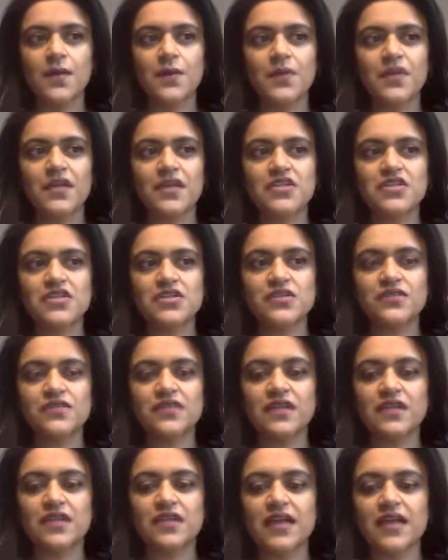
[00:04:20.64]
But I do
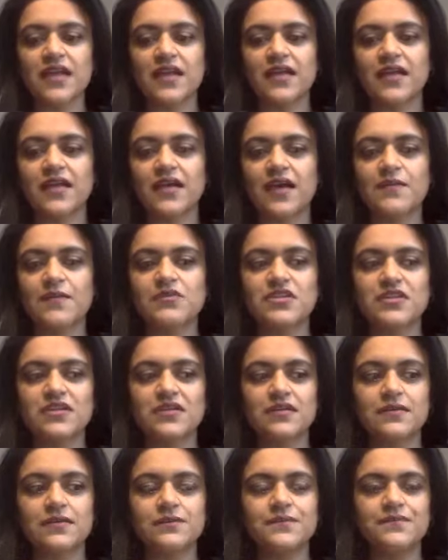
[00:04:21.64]
feel like I'm
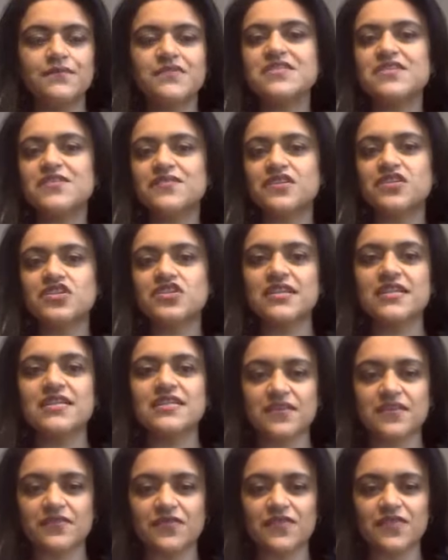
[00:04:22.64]
doing sufficiently
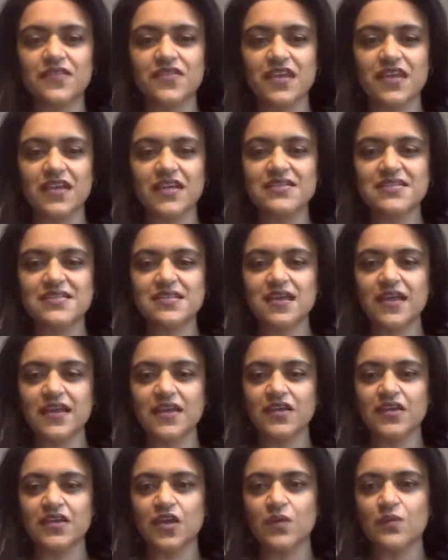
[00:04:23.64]
different things that I
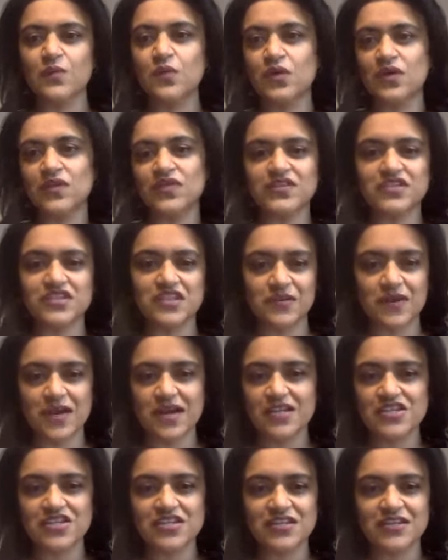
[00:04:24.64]
could go more in the
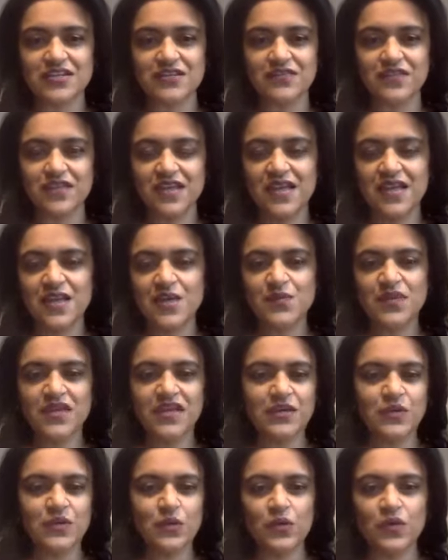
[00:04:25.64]
direction of
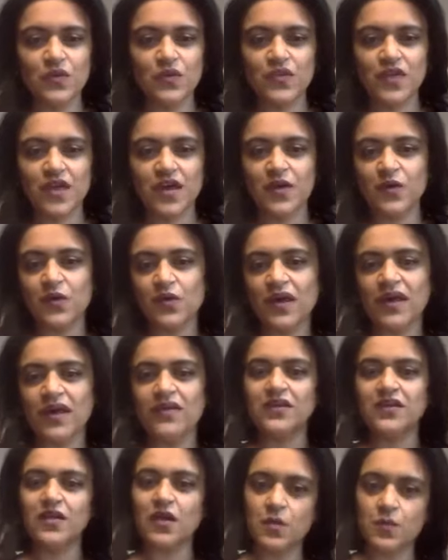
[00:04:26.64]
being an author, or I
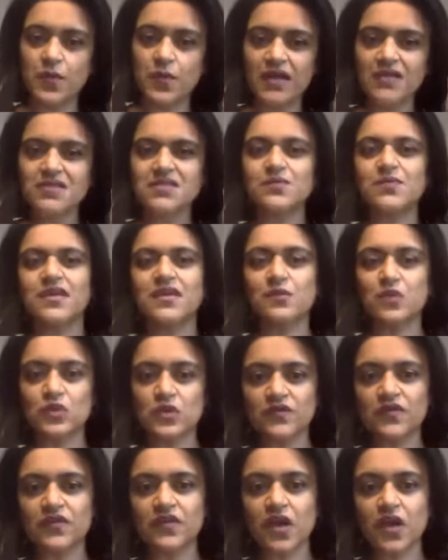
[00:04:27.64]
could go back to being
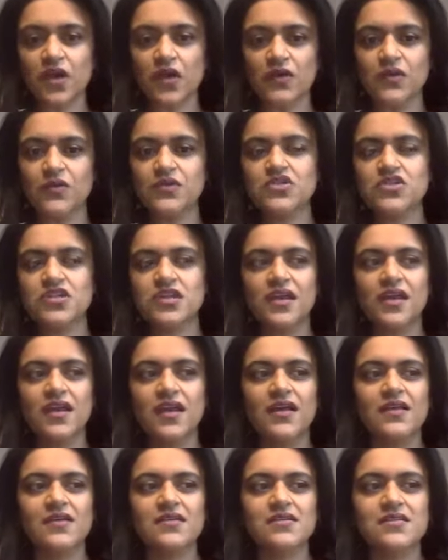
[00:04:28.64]
more of a coach.
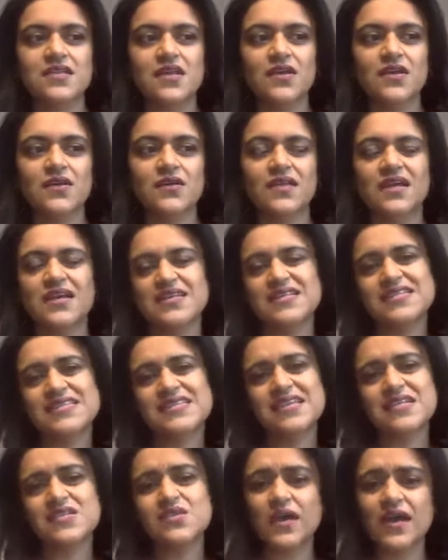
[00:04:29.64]
So
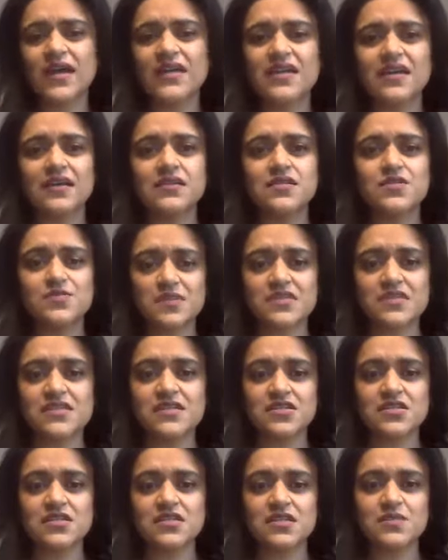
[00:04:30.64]
that's quite a nice
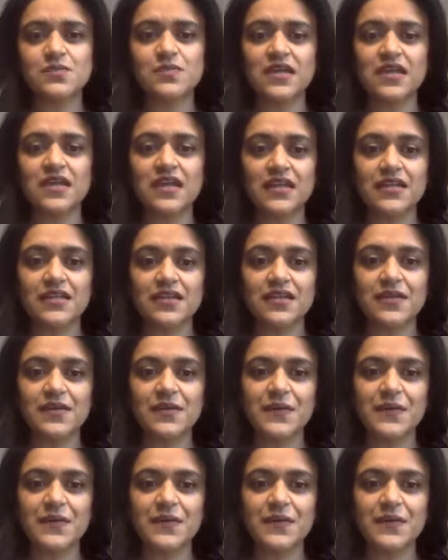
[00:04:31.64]
position to be in.